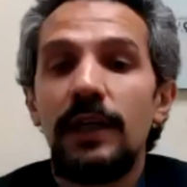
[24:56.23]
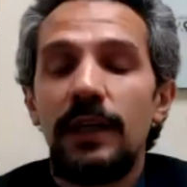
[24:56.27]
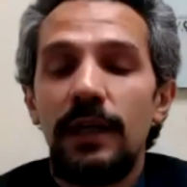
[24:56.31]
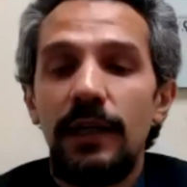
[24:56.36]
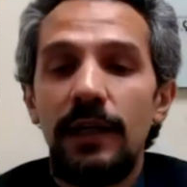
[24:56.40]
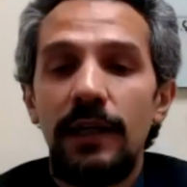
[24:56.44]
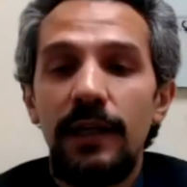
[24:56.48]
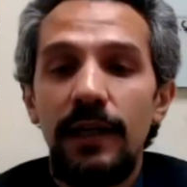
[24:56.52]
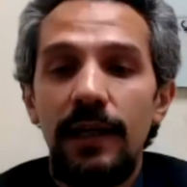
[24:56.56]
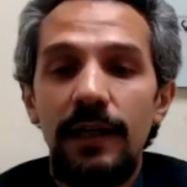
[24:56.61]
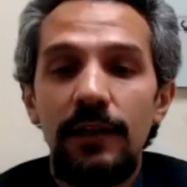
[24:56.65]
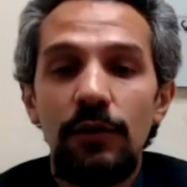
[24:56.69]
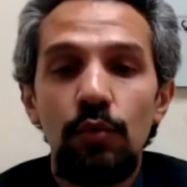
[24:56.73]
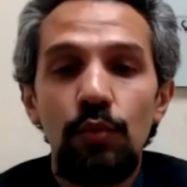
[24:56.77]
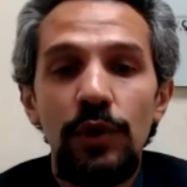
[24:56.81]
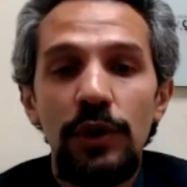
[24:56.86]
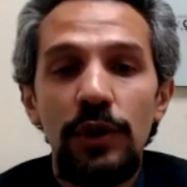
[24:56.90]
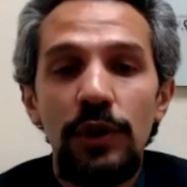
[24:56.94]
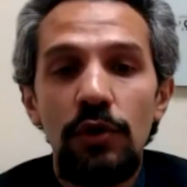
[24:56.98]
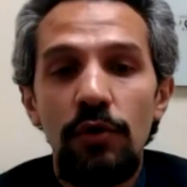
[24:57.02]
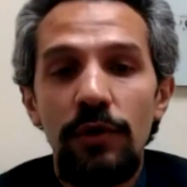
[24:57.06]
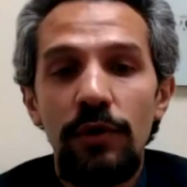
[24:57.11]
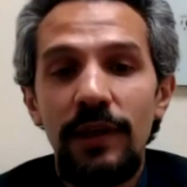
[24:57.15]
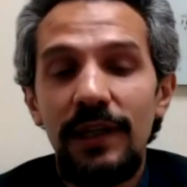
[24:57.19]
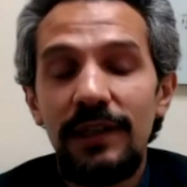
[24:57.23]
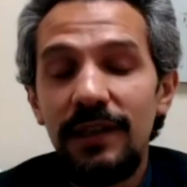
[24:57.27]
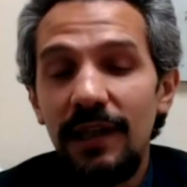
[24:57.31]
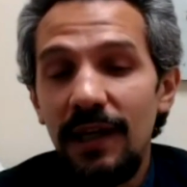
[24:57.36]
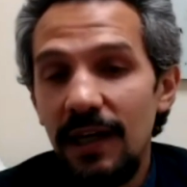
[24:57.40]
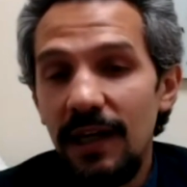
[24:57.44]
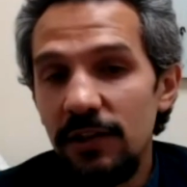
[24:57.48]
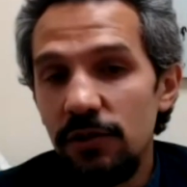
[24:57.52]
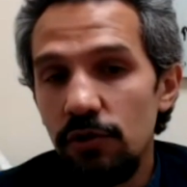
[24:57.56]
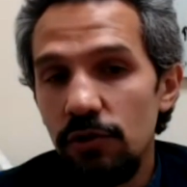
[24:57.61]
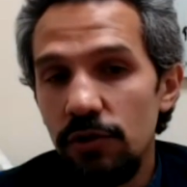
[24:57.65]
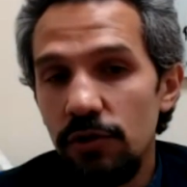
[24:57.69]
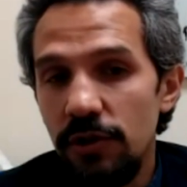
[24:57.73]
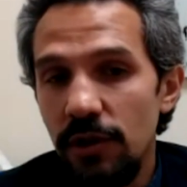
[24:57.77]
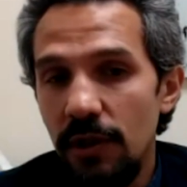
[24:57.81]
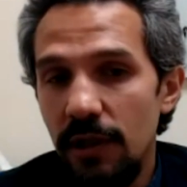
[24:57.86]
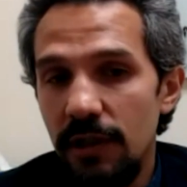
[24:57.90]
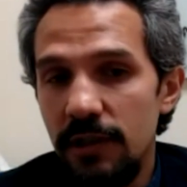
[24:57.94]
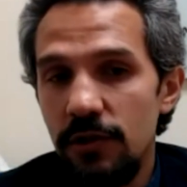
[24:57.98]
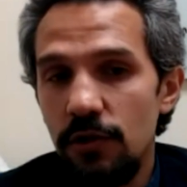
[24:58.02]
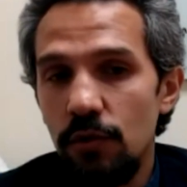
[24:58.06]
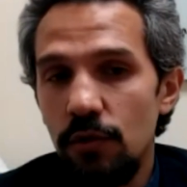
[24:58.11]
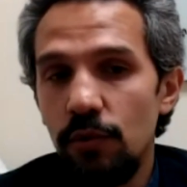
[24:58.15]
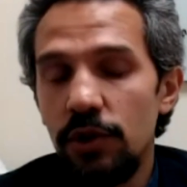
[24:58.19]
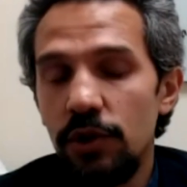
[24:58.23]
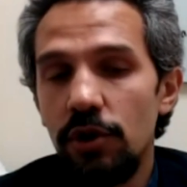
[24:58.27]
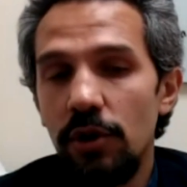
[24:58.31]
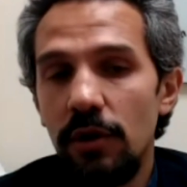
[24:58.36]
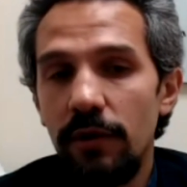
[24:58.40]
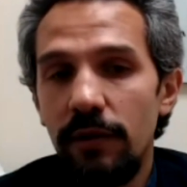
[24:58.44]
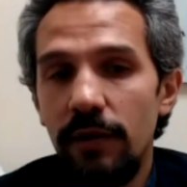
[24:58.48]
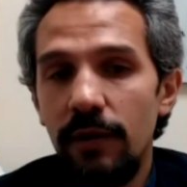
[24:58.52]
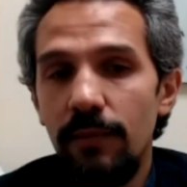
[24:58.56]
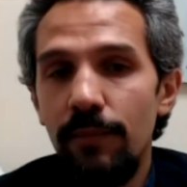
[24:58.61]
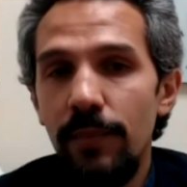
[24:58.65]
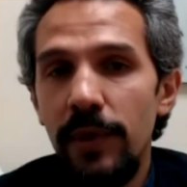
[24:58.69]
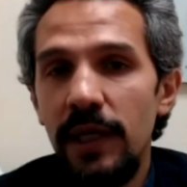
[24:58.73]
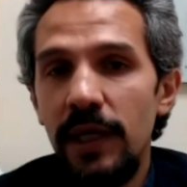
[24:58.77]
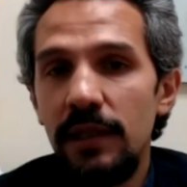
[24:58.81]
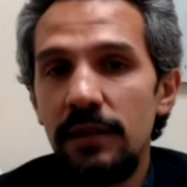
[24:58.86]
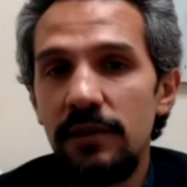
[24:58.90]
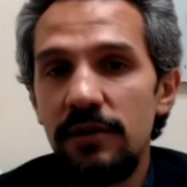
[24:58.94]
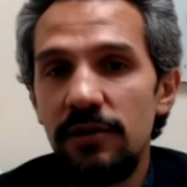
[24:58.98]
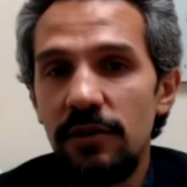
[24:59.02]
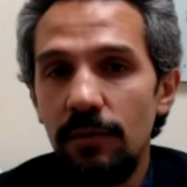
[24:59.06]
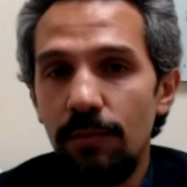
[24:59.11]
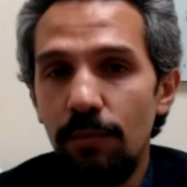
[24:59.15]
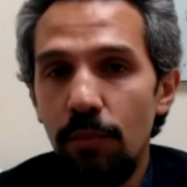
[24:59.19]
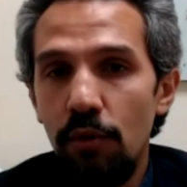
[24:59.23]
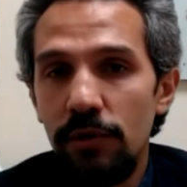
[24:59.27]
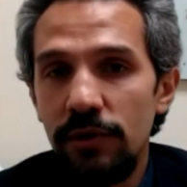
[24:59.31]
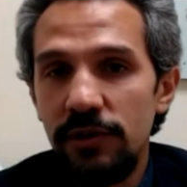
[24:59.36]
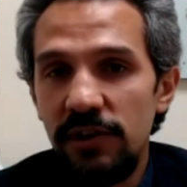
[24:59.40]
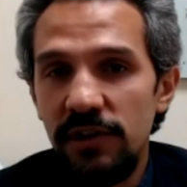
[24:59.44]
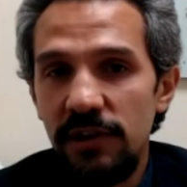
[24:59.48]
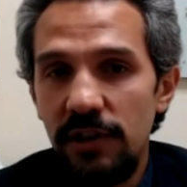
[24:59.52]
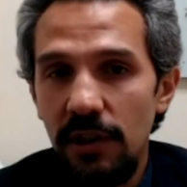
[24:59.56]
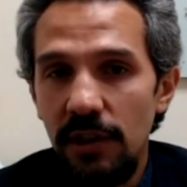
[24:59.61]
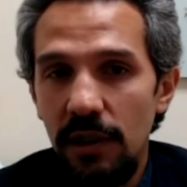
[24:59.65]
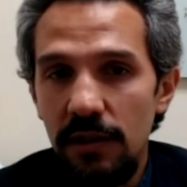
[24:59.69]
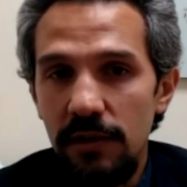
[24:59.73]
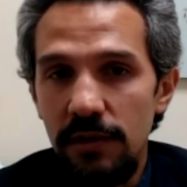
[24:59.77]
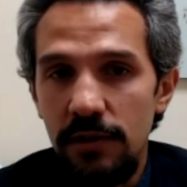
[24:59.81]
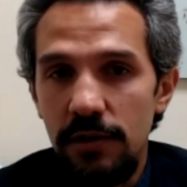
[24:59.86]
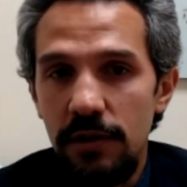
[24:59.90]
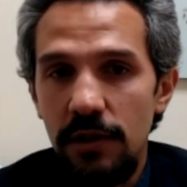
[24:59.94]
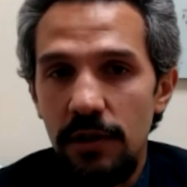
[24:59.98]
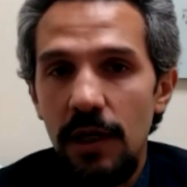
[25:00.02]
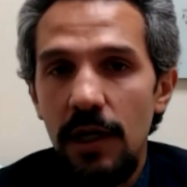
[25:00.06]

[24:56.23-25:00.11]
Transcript: And we know that astrocytes, which are the main support cells